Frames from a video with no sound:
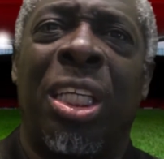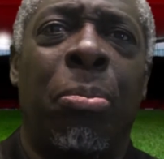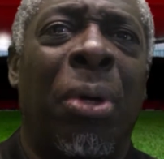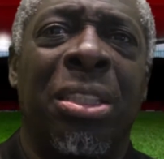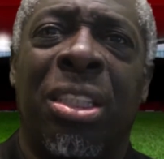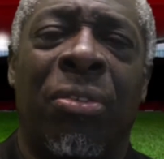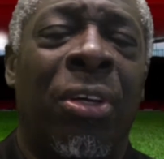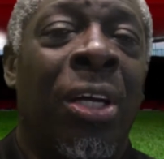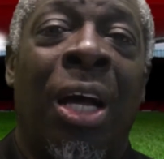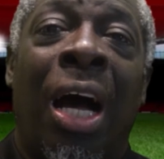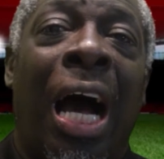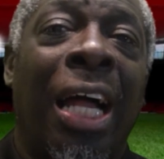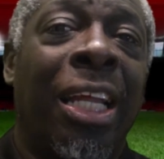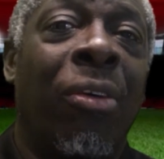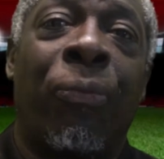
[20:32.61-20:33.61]
He must have.
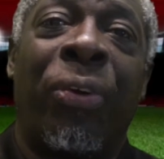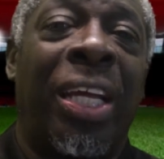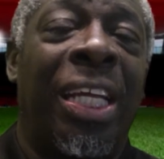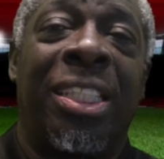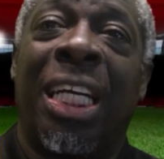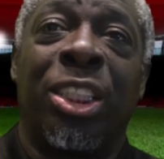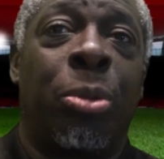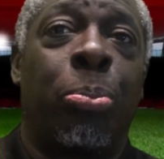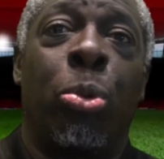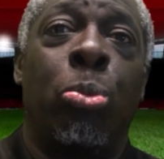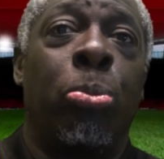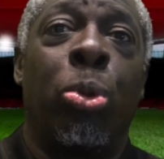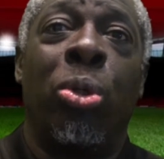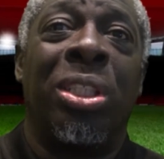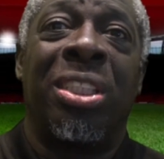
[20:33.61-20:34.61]
I don't think he touched the ball
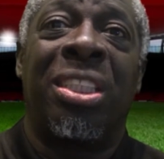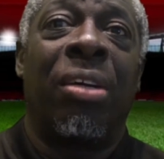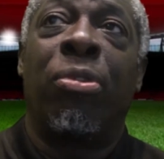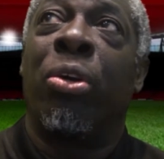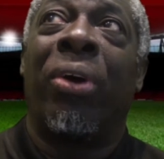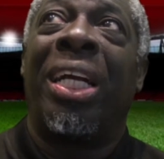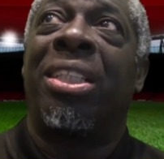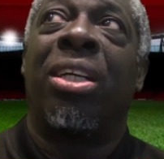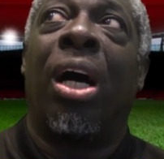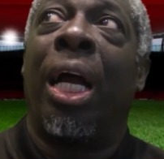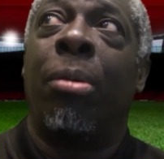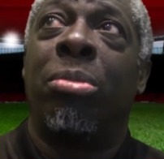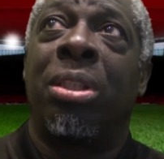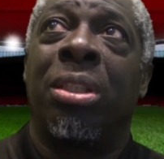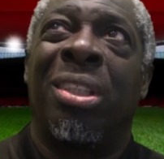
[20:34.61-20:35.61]
more than 7 or 8
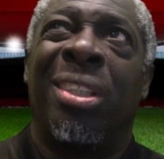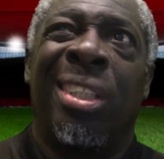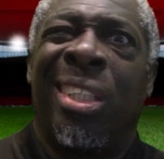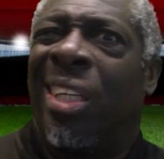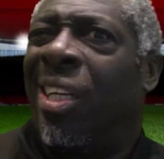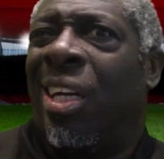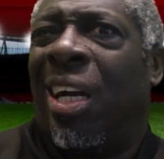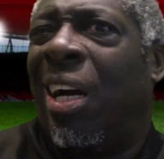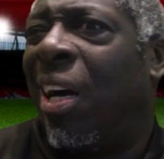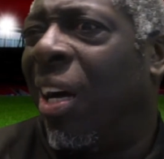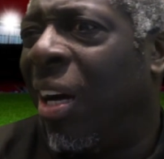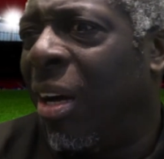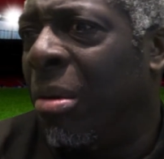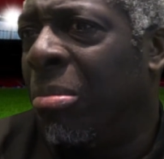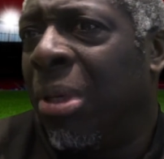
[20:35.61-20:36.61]
times.
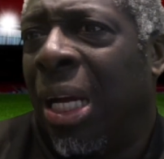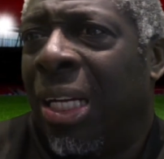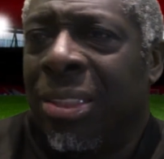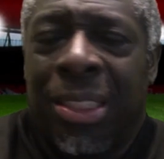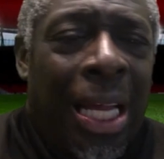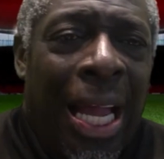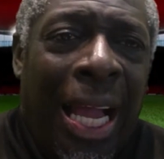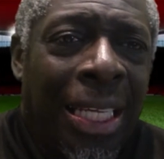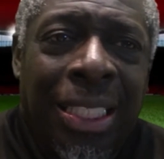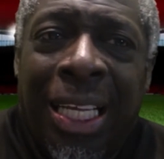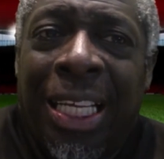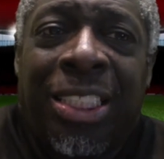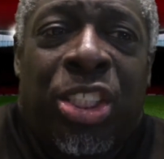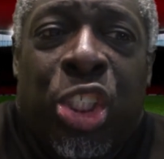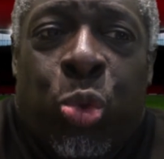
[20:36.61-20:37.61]
And
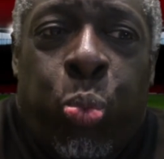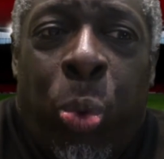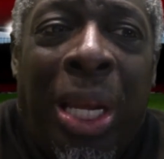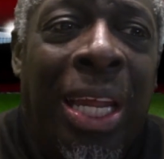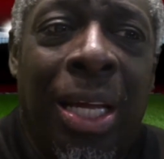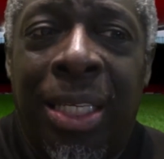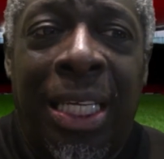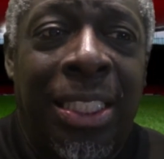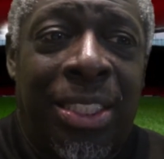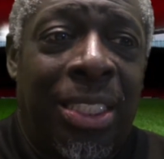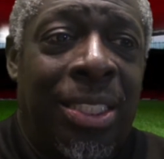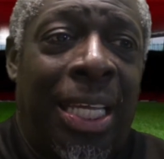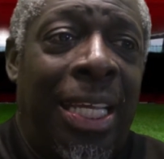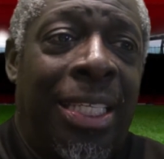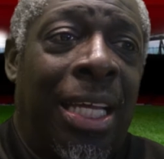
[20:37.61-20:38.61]
it's just Willian.
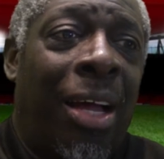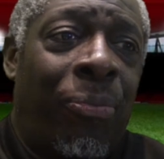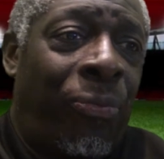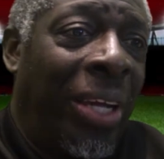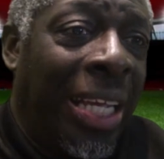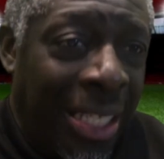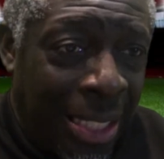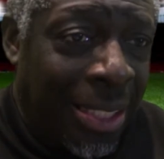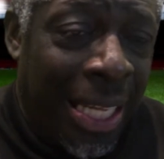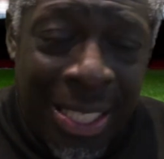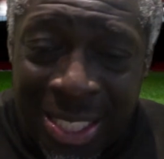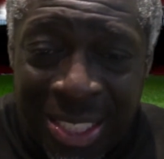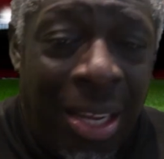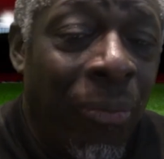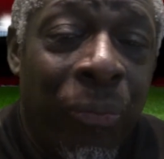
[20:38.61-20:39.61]
I think
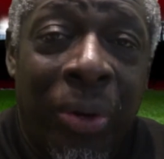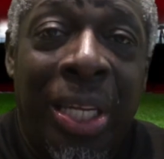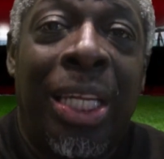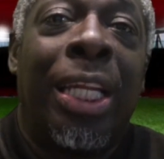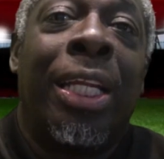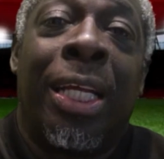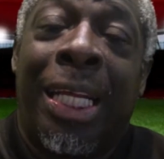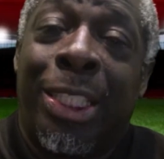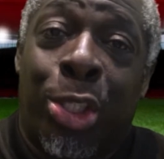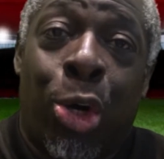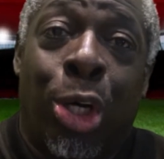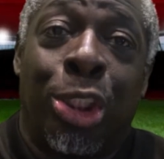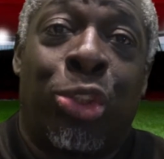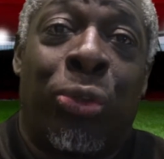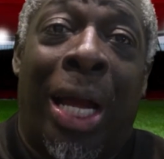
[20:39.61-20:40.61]
there's something in his
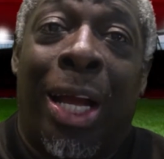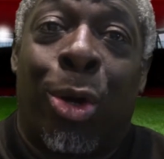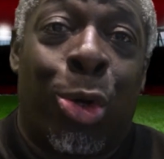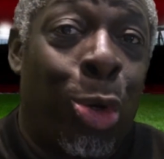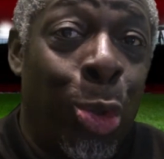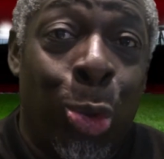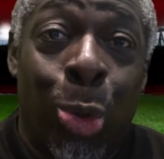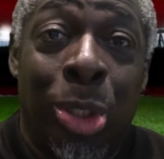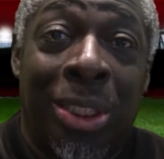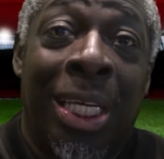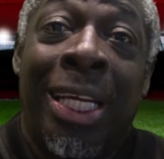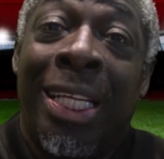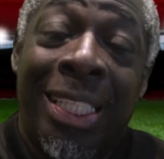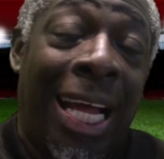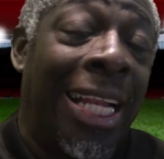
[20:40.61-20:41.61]
contract clause
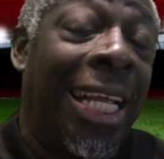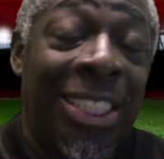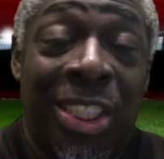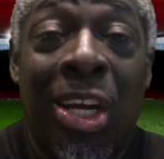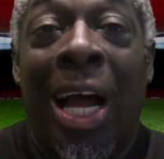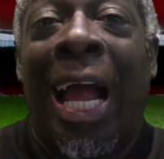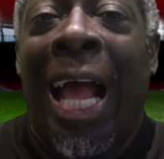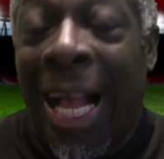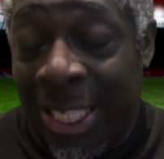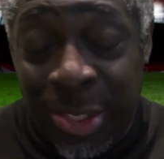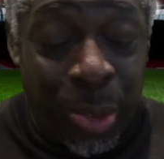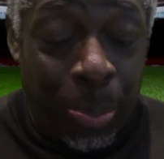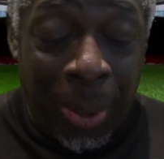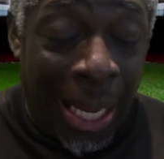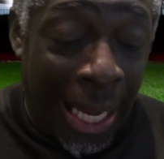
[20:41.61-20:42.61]
that this guy has
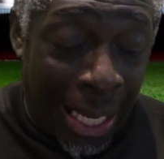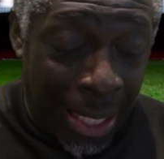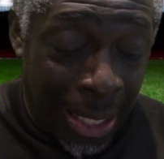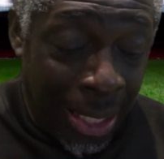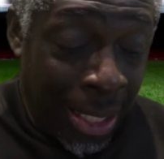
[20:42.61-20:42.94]
to play.